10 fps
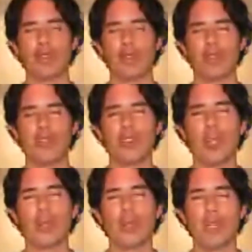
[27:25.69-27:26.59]
to
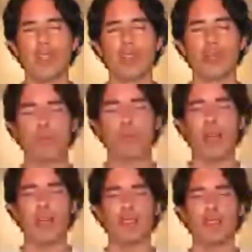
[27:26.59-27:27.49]
stop being
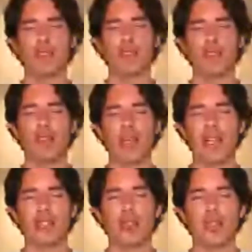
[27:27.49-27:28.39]
compressed
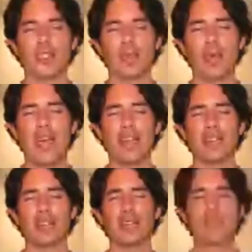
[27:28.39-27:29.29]
and to
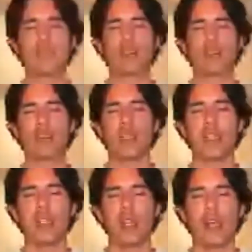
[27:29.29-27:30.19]
expand
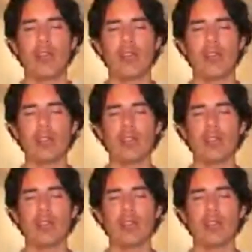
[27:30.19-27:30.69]
in love.